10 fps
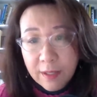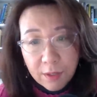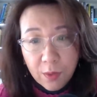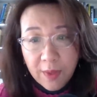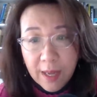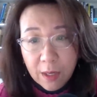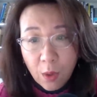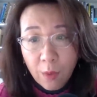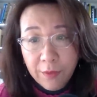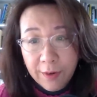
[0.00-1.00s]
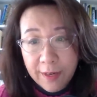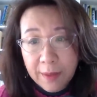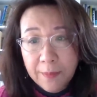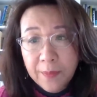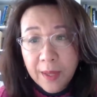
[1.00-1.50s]
He's doing that
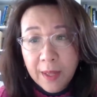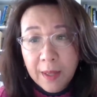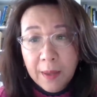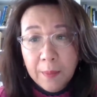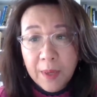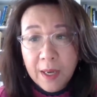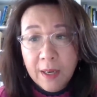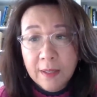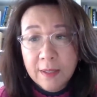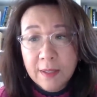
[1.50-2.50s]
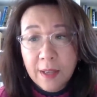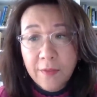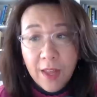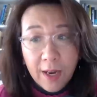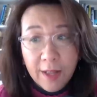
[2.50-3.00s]
covertly, because if
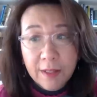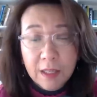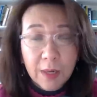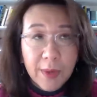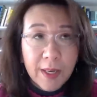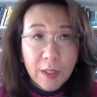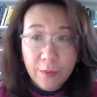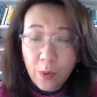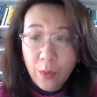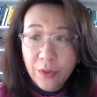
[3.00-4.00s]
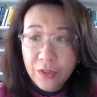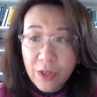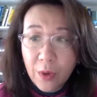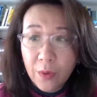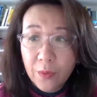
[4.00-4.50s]
they let the Taiwanese voters
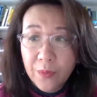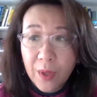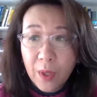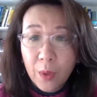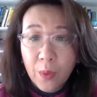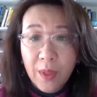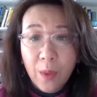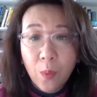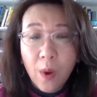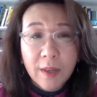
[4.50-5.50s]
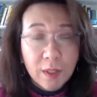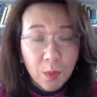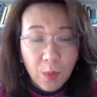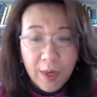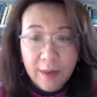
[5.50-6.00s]
know who they want to
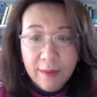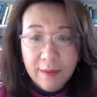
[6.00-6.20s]
win,